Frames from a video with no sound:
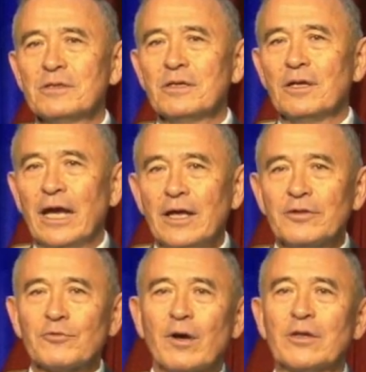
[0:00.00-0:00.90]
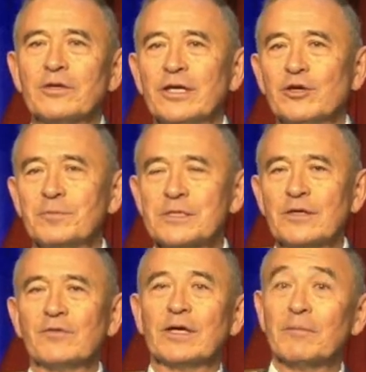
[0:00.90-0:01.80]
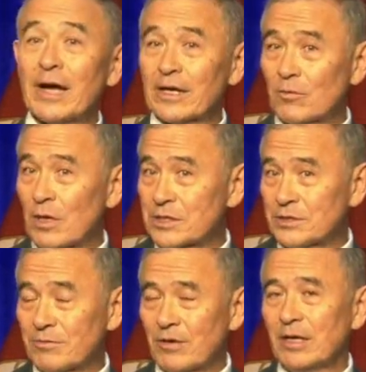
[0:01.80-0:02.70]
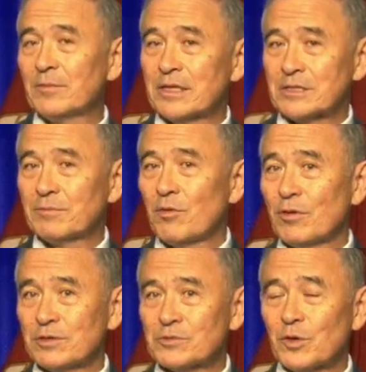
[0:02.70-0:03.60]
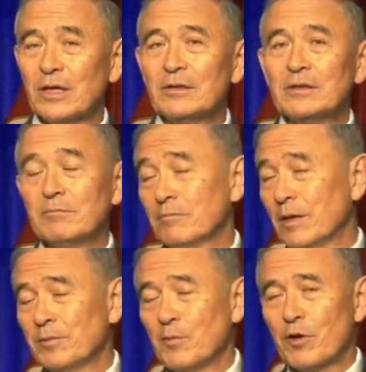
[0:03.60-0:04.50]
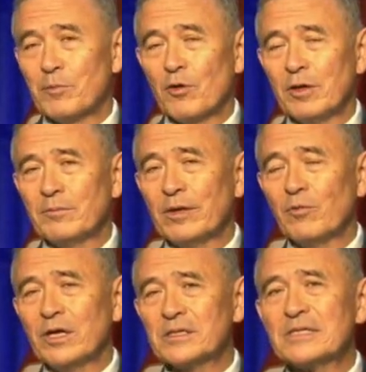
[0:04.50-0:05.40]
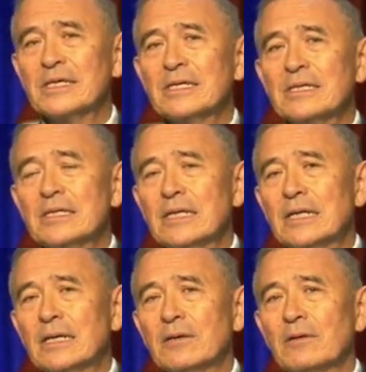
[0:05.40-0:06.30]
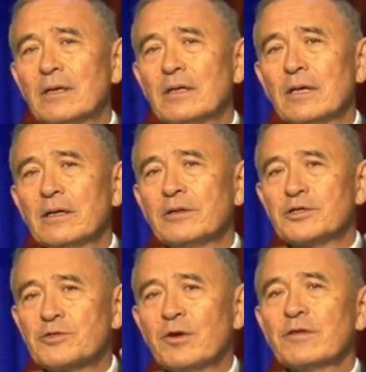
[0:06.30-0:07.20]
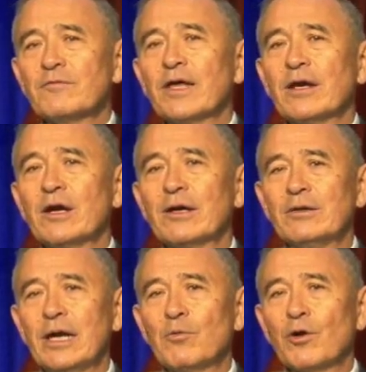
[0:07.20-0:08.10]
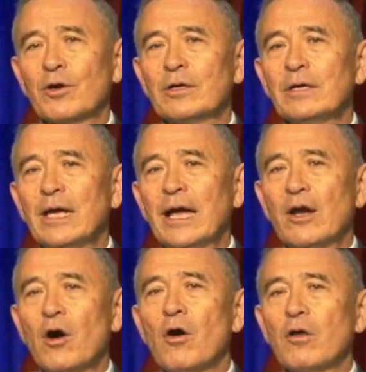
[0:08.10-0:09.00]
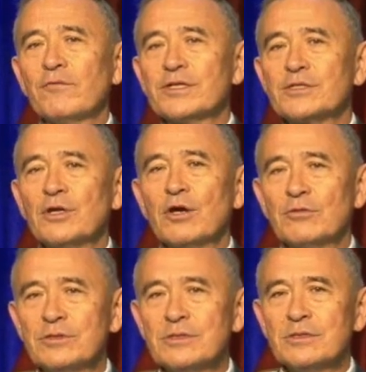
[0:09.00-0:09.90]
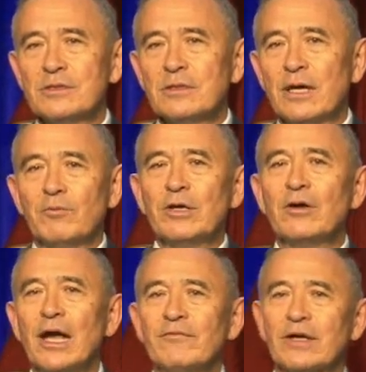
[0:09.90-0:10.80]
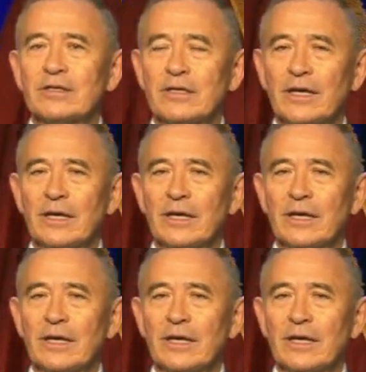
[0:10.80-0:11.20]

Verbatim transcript: in, eh, throughout the Indo-Pacific and back to Washington, right? I mean, that's important as well, maybe more important in many ways. Uh, the strength of that network and all of its nodes. And we don't have that today.